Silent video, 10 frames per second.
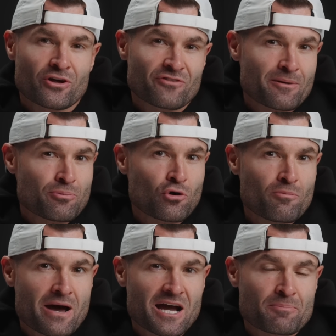And if I pull
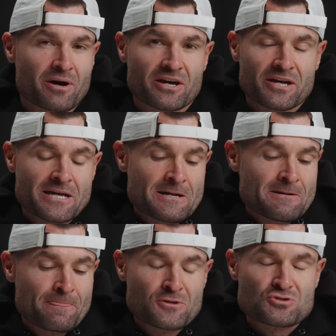back by
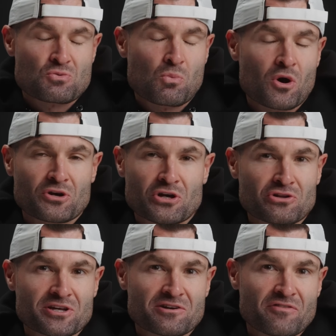Just one
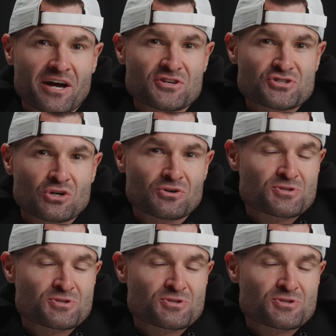click of ISO,